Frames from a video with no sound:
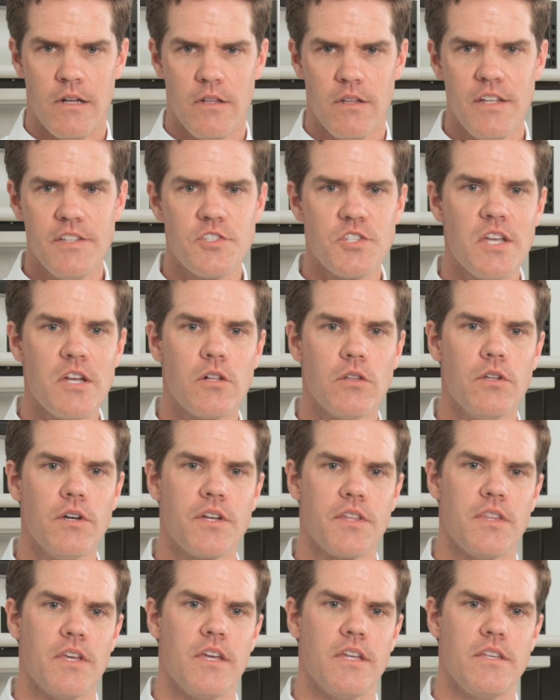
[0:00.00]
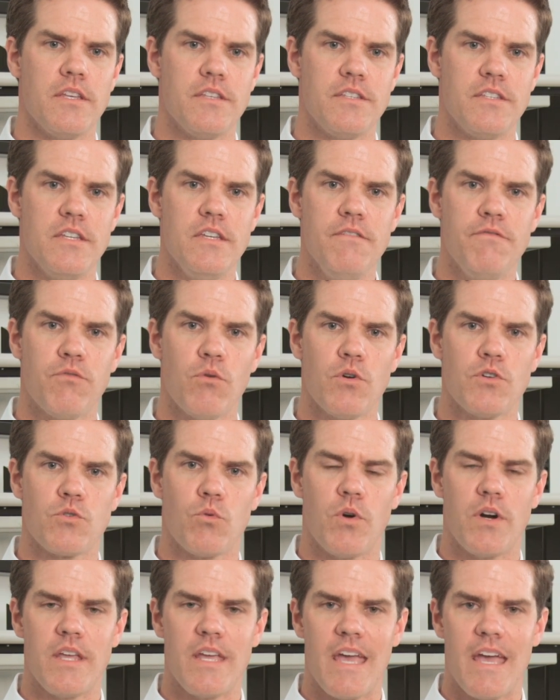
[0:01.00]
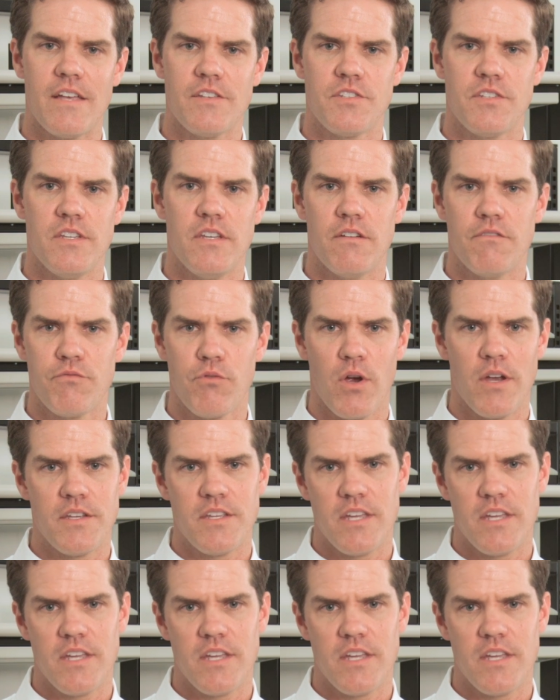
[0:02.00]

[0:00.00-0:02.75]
Let's take a look at the T420sc infrared